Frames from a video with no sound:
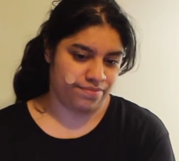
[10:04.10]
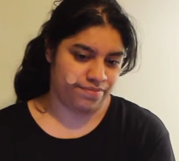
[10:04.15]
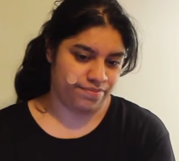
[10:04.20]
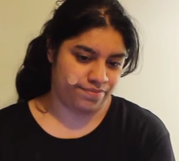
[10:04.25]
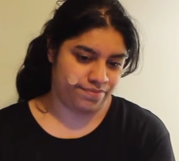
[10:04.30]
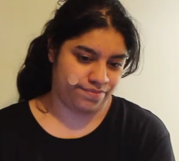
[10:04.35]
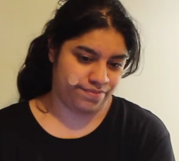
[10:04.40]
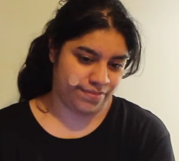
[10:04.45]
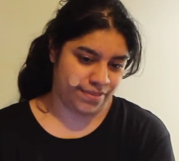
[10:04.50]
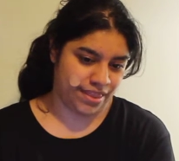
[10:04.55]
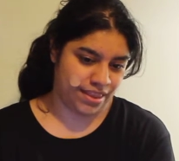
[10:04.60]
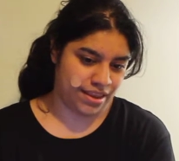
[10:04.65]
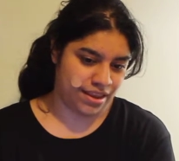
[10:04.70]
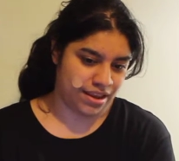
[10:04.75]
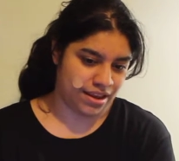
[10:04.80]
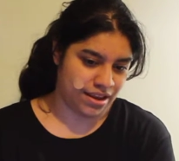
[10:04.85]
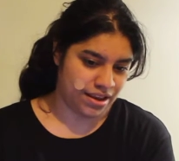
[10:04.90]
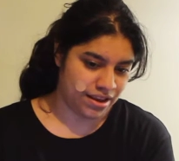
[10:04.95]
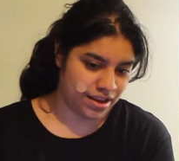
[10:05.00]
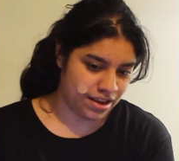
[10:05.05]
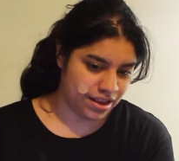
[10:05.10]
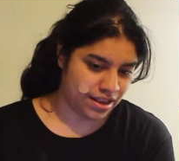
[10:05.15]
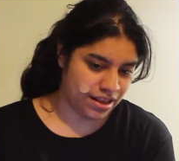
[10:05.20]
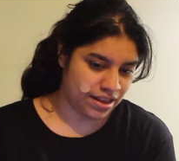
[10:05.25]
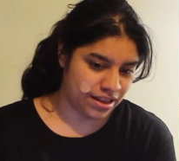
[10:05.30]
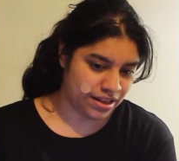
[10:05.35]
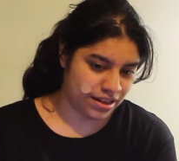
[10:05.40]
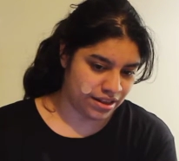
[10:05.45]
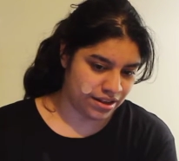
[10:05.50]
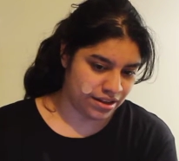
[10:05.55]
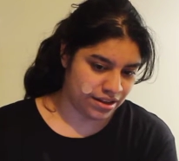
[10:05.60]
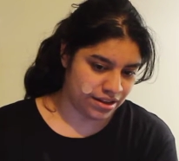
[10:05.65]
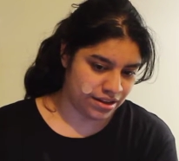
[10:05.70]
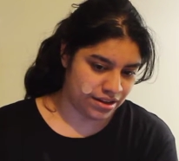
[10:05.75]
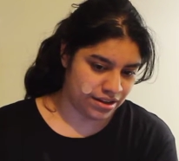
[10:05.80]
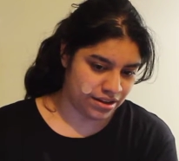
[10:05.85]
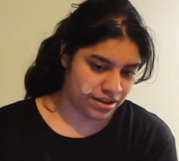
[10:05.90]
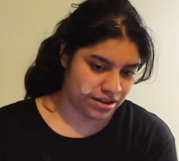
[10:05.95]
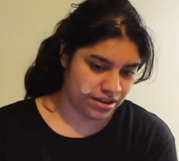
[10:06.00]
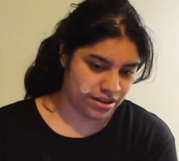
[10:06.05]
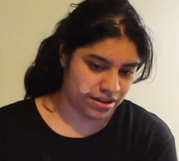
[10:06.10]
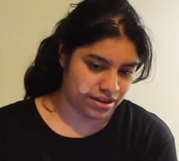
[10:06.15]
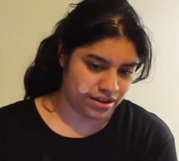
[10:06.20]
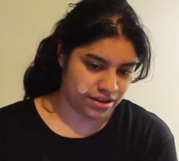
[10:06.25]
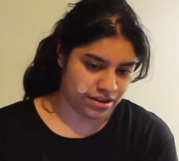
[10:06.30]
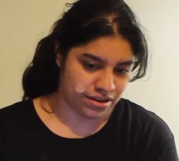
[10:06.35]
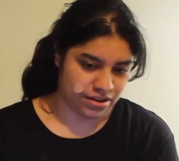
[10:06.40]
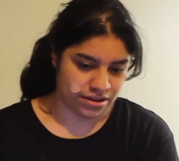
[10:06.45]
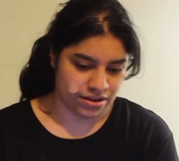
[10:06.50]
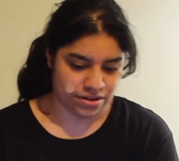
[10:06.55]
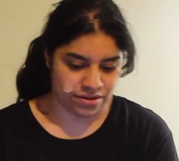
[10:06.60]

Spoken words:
No one is speaking in this clip.